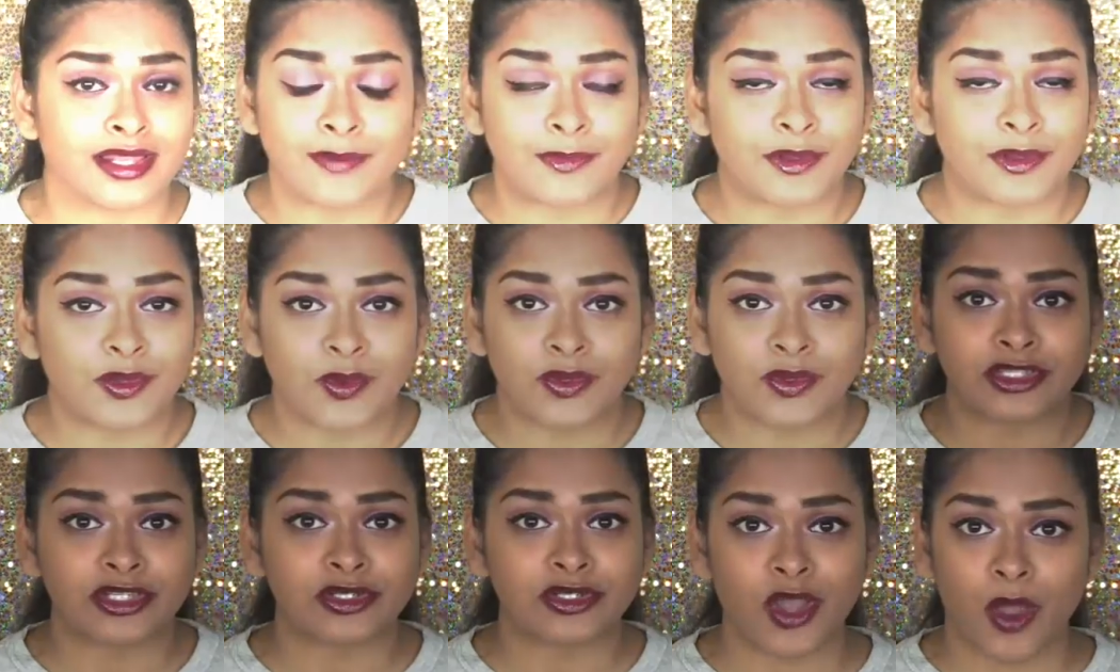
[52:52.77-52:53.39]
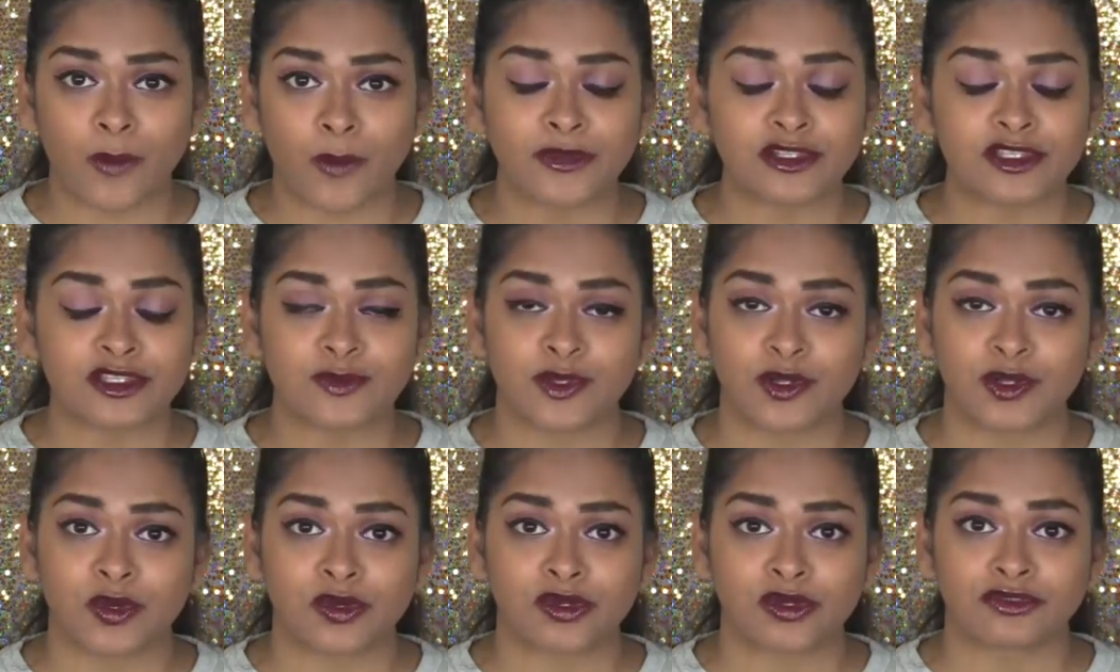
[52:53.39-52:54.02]
Let me know in the comments
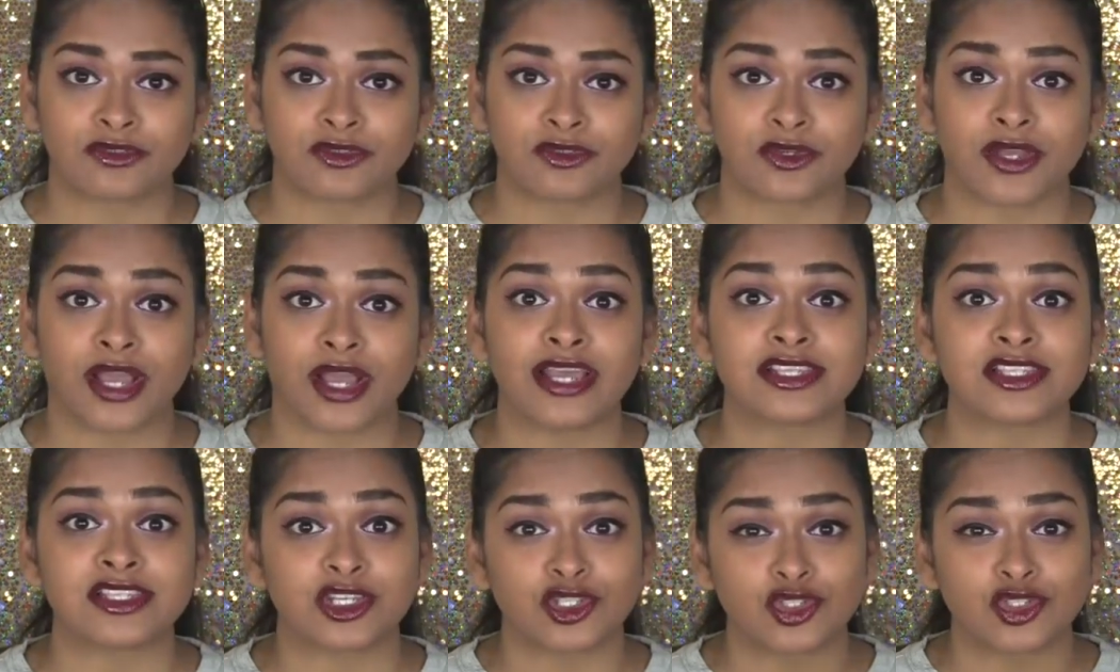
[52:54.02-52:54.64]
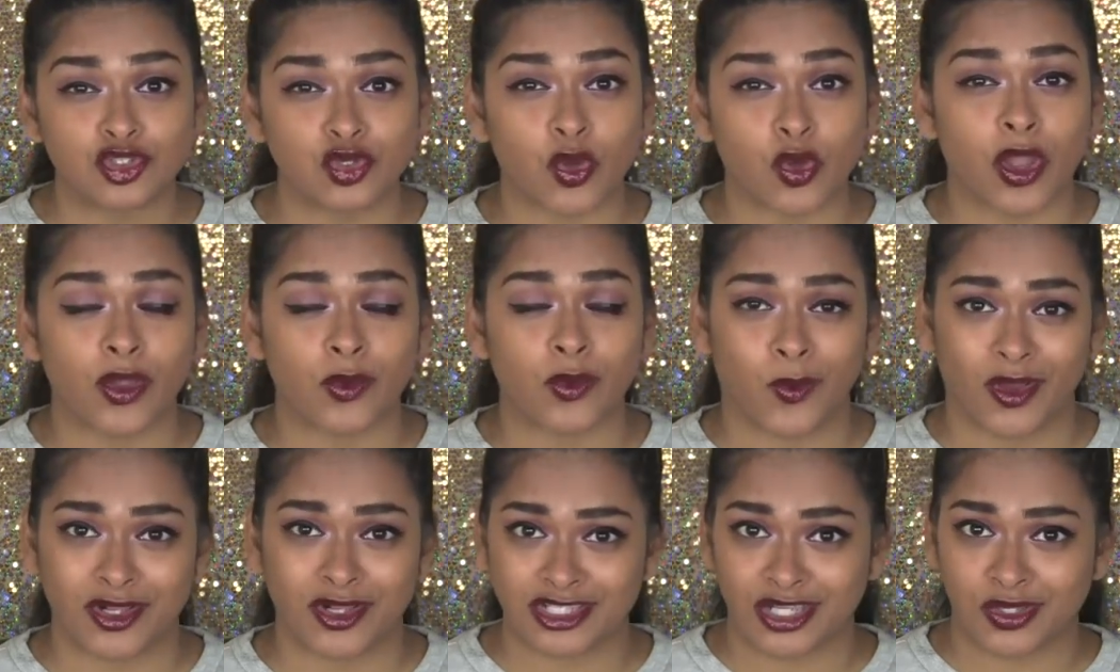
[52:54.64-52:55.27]
below if you guys enjoy
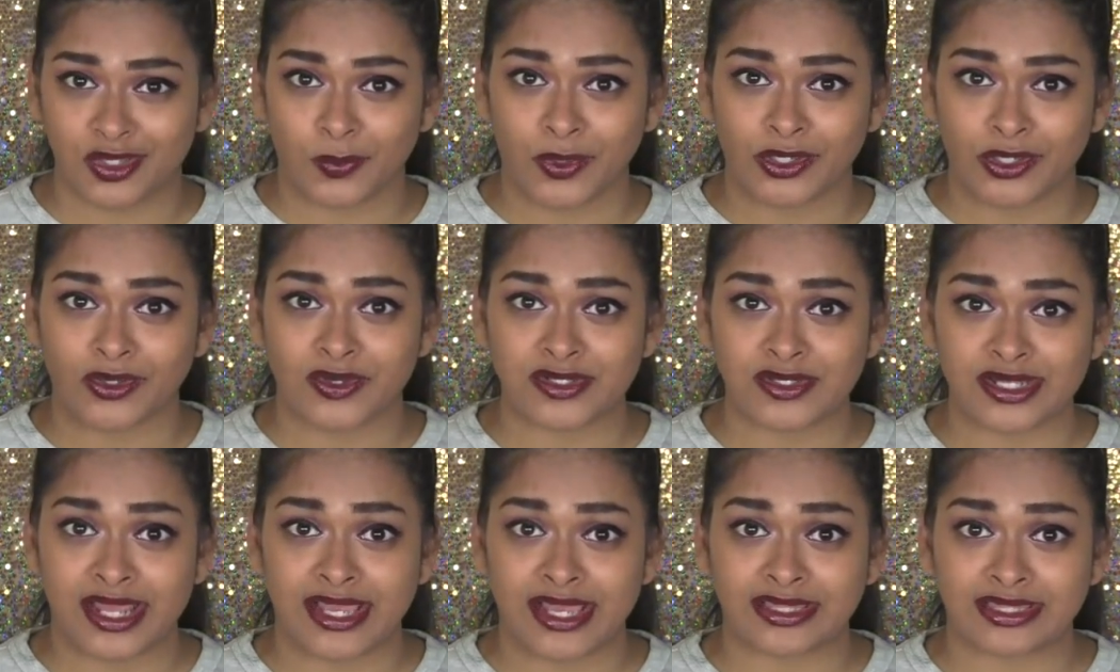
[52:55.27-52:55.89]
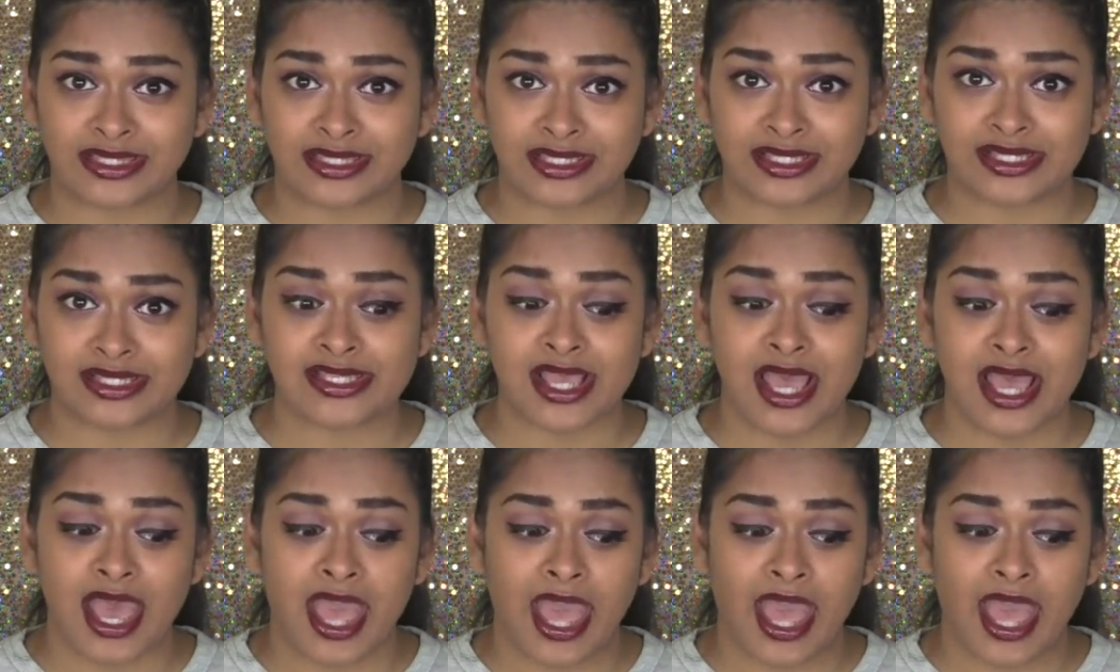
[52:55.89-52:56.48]
watching videos like these,